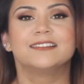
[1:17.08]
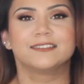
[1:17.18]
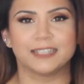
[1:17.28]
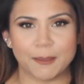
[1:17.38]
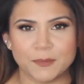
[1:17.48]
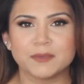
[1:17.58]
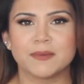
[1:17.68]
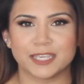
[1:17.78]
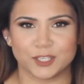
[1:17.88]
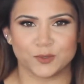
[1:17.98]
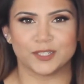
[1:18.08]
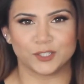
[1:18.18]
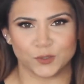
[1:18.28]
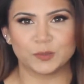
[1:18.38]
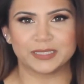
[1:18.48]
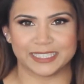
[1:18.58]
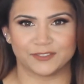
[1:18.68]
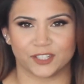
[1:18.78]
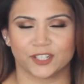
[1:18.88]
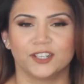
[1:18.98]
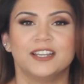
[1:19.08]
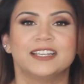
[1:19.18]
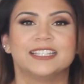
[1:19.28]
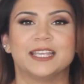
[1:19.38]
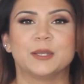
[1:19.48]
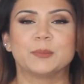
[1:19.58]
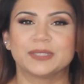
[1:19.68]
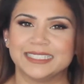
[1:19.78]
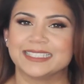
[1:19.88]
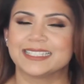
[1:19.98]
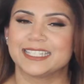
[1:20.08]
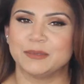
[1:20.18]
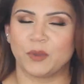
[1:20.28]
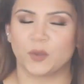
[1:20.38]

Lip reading: let me make you into a believer, then please keep